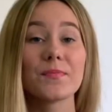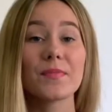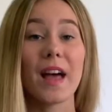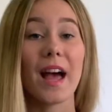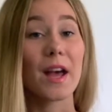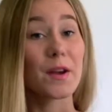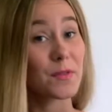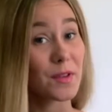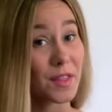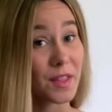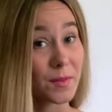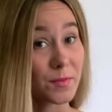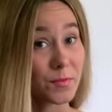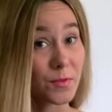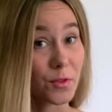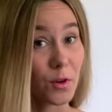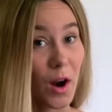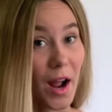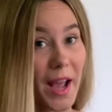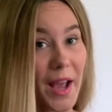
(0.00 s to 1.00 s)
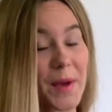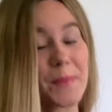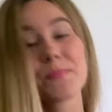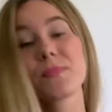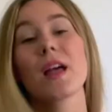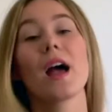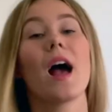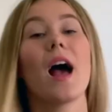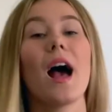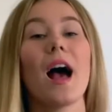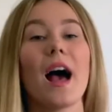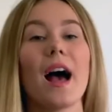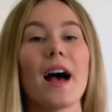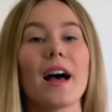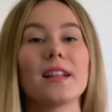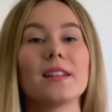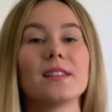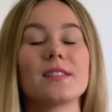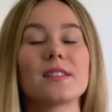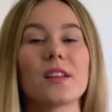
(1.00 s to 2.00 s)
have a thin frame,
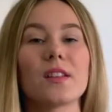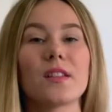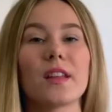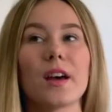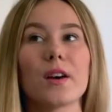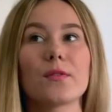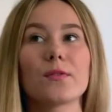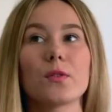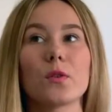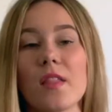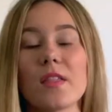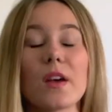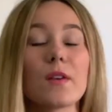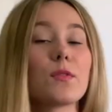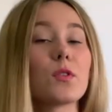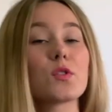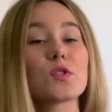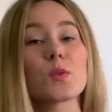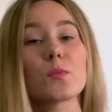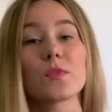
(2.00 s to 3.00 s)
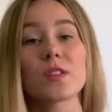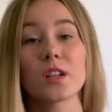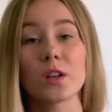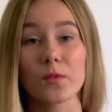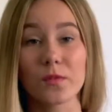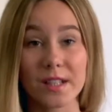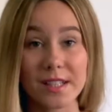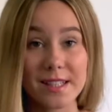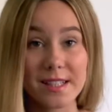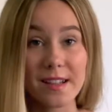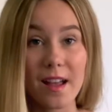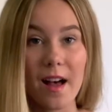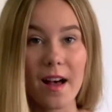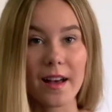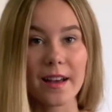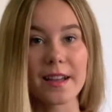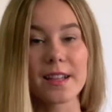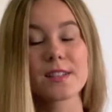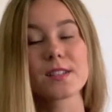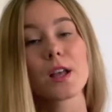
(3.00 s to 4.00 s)
and therefore something of this
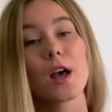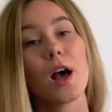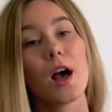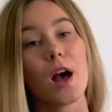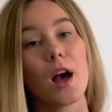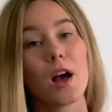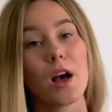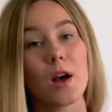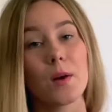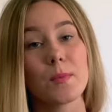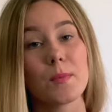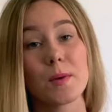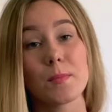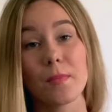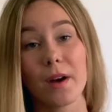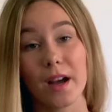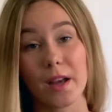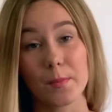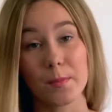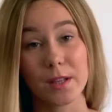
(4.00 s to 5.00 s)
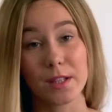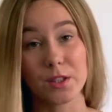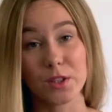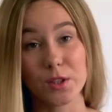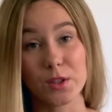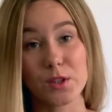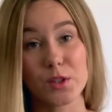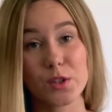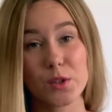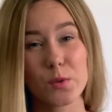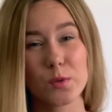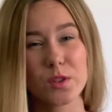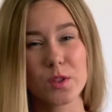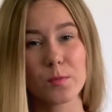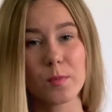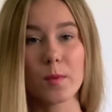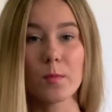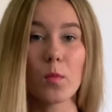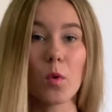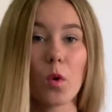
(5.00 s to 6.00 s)
size, in my opinion, suited
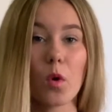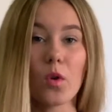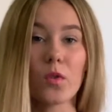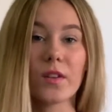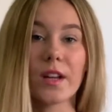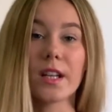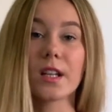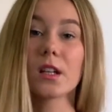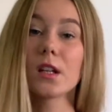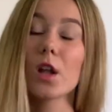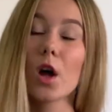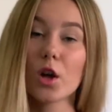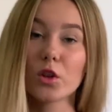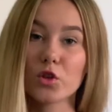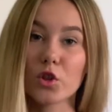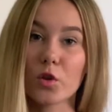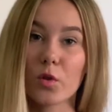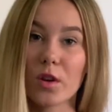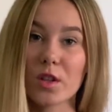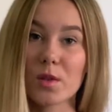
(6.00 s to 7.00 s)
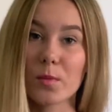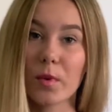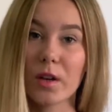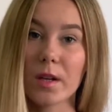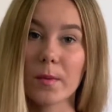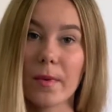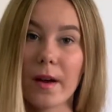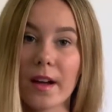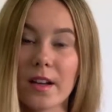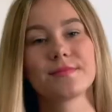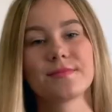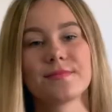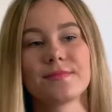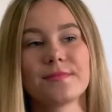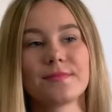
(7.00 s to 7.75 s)
me more than larger crossbody bags.